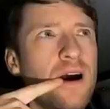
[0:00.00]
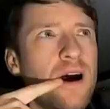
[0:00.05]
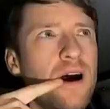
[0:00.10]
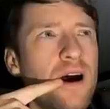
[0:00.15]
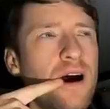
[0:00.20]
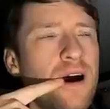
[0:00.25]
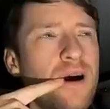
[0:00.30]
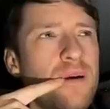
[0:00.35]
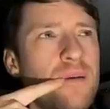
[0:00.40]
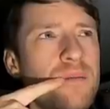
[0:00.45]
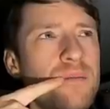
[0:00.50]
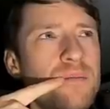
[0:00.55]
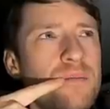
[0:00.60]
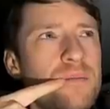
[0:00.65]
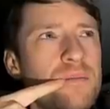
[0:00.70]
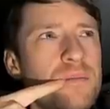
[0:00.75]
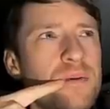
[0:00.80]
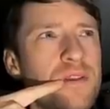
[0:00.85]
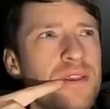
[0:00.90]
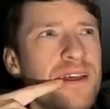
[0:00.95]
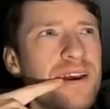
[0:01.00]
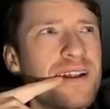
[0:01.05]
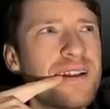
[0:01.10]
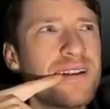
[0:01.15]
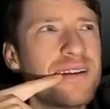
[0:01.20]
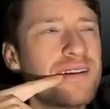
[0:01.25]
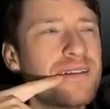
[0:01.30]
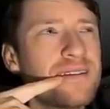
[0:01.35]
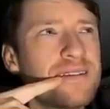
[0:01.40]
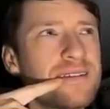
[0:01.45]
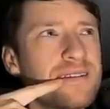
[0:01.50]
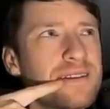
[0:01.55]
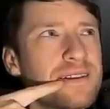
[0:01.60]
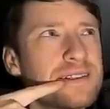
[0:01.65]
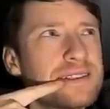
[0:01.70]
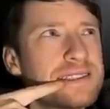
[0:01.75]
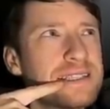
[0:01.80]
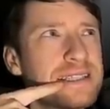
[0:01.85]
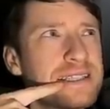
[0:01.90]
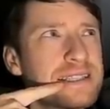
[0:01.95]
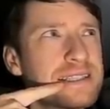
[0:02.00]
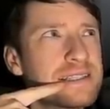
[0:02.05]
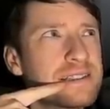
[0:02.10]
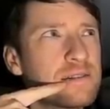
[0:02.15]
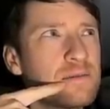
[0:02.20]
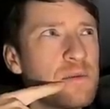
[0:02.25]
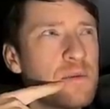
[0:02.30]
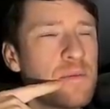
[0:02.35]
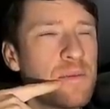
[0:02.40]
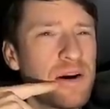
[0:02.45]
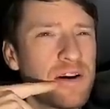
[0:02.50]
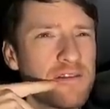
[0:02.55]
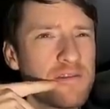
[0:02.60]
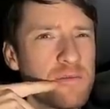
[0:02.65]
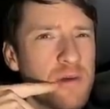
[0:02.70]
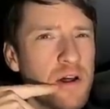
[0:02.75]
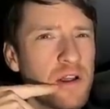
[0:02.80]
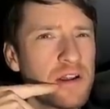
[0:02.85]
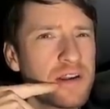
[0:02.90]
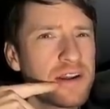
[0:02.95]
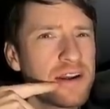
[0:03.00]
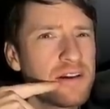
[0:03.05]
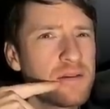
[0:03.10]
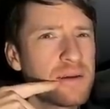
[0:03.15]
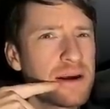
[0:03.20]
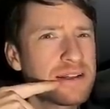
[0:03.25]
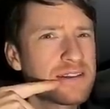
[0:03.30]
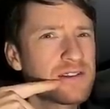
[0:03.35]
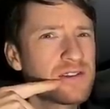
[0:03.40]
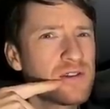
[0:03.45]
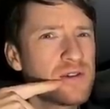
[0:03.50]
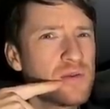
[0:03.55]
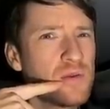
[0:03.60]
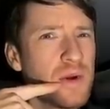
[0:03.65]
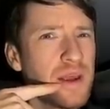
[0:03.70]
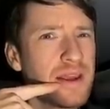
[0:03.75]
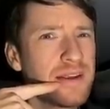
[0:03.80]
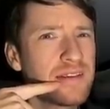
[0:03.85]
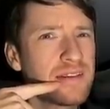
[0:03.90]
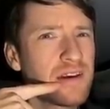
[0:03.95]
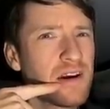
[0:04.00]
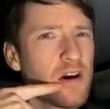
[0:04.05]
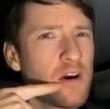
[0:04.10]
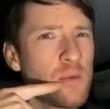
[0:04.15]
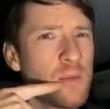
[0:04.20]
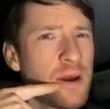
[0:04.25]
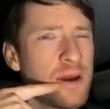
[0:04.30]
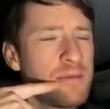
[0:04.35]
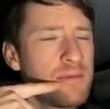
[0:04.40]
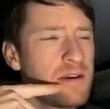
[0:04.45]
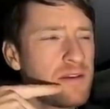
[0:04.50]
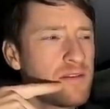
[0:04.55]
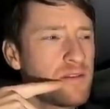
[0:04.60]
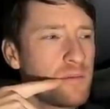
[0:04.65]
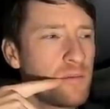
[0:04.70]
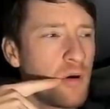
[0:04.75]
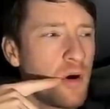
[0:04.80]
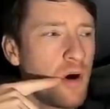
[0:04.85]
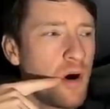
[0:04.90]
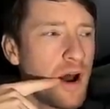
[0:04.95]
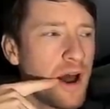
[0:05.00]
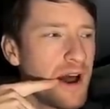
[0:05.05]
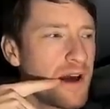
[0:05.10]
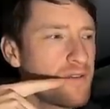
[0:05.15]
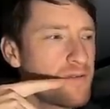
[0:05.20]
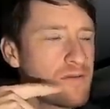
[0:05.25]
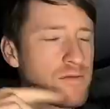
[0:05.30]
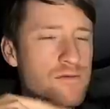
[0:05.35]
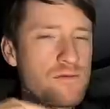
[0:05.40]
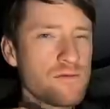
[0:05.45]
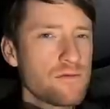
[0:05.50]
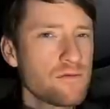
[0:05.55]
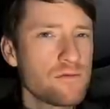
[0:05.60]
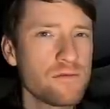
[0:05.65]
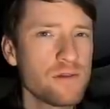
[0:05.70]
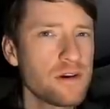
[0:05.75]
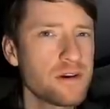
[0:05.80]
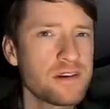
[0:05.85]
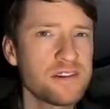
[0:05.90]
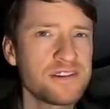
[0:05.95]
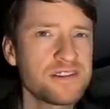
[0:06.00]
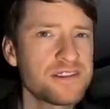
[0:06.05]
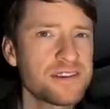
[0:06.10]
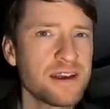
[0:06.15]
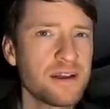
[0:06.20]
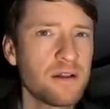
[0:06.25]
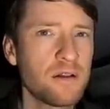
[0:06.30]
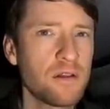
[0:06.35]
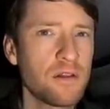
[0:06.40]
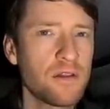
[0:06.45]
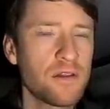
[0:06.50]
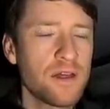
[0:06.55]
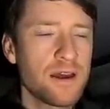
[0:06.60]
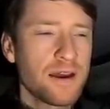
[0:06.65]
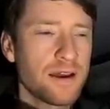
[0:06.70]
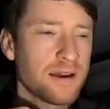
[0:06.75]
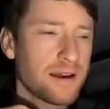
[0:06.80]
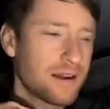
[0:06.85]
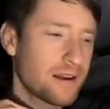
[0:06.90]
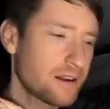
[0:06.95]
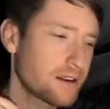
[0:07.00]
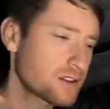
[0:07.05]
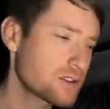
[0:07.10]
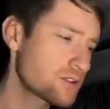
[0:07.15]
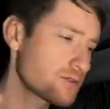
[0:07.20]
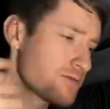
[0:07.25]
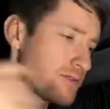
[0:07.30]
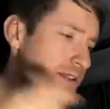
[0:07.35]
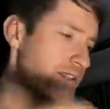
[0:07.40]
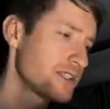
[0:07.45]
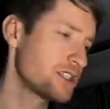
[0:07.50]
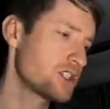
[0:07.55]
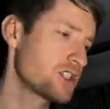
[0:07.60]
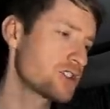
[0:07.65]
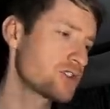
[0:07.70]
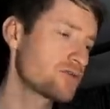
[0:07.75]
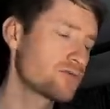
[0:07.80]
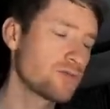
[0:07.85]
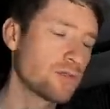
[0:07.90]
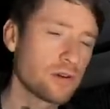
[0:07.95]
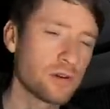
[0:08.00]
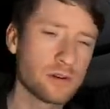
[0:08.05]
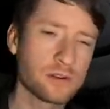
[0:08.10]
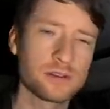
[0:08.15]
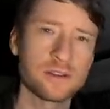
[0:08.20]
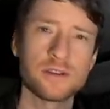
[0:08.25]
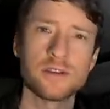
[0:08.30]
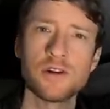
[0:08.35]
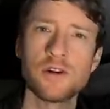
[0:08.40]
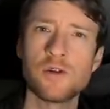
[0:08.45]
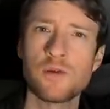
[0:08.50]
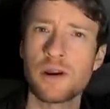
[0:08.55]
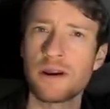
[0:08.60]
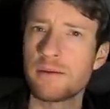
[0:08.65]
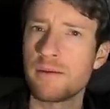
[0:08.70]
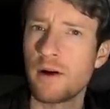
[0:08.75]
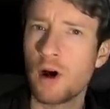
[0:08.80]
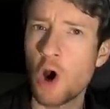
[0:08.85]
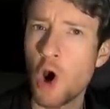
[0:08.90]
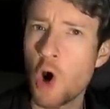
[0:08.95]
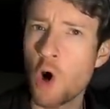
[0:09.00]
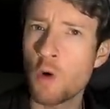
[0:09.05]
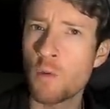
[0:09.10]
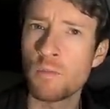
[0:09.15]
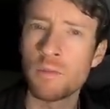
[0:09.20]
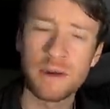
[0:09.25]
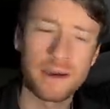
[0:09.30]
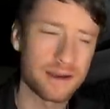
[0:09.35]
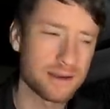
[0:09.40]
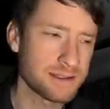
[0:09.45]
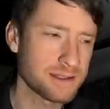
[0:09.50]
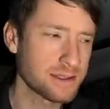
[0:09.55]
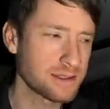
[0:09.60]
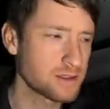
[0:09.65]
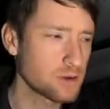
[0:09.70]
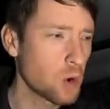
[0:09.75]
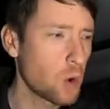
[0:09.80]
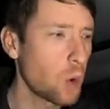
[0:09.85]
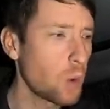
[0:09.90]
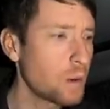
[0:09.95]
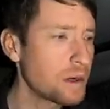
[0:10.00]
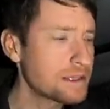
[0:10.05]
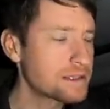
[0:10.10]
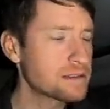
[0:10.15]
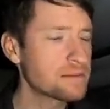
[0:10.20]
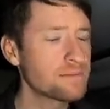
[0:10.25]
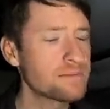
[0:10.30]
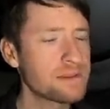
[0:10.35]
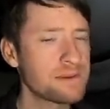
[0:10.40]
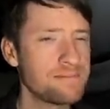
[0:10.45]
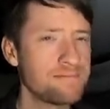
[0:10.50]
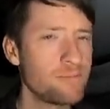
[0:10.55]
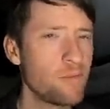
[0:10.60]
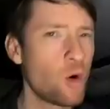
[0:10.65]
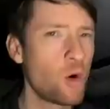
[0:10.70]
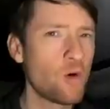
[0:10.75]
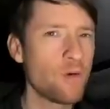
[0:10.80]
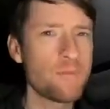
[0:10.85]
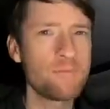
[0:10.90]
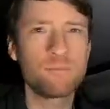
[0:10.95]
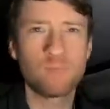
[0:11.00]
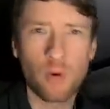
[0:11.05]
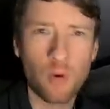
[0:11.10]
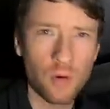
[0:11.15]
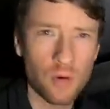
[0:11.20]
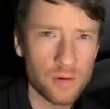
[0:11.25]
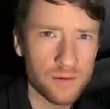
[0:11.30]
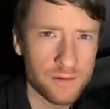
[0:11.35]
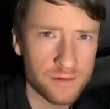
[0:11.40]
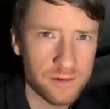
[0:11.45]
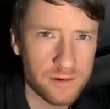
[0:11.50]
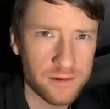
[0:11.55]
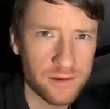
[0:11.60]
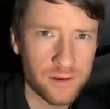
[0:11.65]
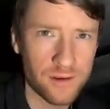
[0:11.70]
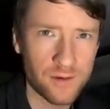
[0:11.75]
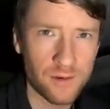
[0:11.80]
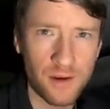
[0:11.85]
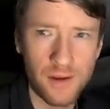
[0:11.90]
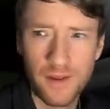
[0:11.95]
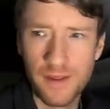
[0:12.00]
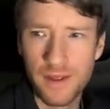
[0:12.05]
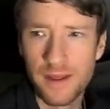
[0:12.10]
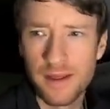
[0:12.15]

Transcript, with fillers: Um, but then since coming back from holiday about two weeks ago, maybe even more, I haven't written a single thing, and I just really struggle to do it when I'm at home because there's always something more important to do.